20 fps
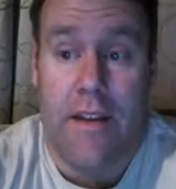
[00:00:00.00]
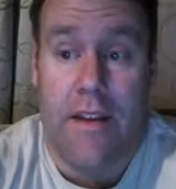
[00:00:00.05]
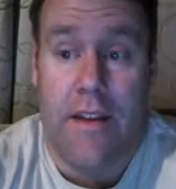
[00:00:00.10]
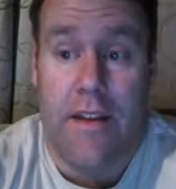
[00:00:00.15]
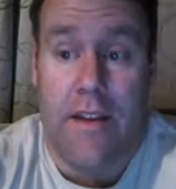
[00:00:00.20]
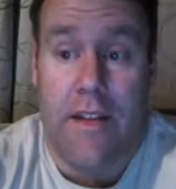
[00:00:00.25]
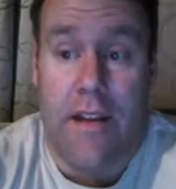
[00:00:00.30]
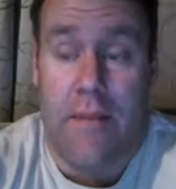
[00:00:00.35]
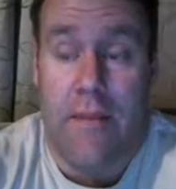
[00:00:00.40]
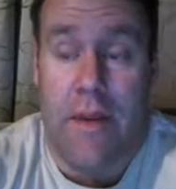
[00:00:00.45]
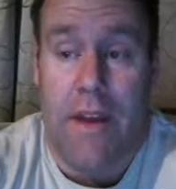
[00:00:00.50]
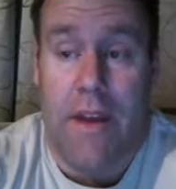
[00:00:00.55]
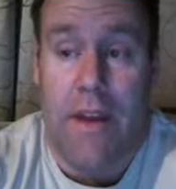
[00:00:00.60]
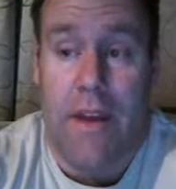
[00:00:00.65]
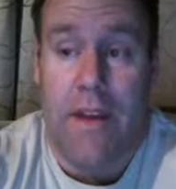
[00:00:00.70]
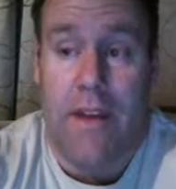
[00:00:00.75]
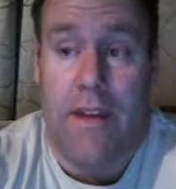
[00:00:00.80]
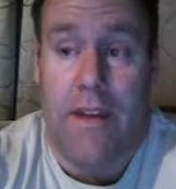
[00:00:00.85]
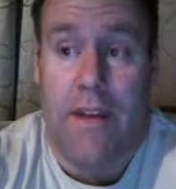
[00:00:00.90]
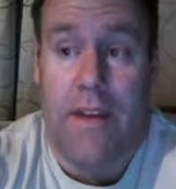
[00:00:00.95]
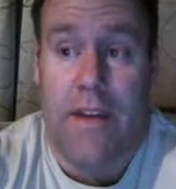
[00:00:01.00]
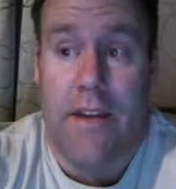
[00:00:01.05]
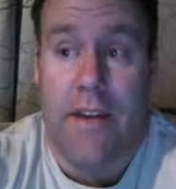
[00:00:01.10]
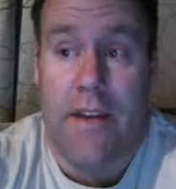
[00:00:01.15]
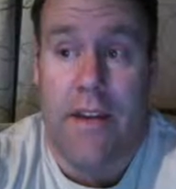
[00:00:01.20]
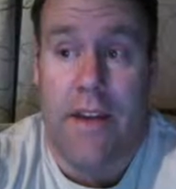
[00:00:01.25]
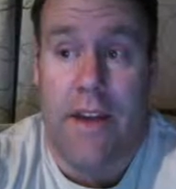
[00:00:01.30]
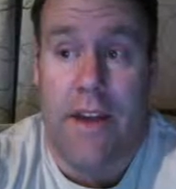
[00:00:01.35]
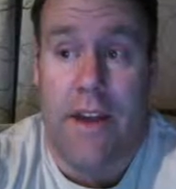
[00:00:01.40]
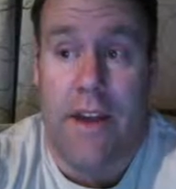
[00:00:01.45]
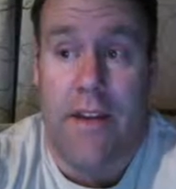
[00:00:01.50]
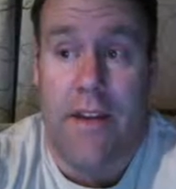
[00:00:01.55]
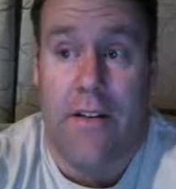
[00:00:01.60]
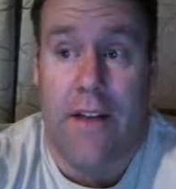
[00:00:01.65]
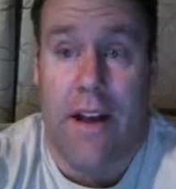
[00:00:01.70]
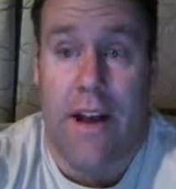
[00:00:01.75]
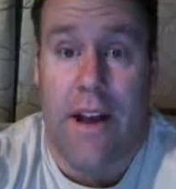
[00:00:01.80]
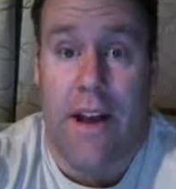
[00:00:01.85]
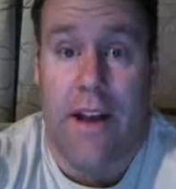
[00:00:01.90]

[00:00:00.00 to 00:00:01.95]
that make $800,000 or